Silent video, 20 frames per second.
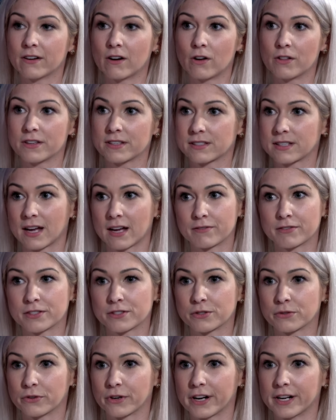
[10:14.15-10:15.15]
All the staff is
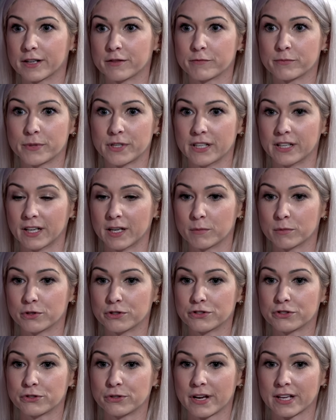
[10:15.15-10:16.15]
so great at being able
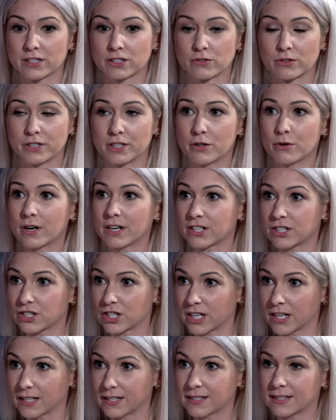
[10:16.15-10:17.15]
to answer any
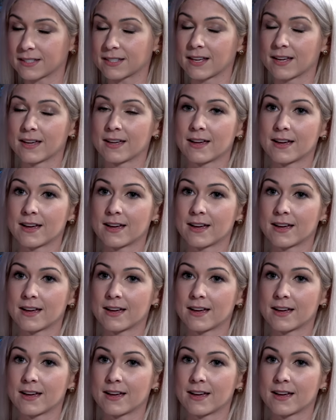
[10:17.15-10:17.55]
questions,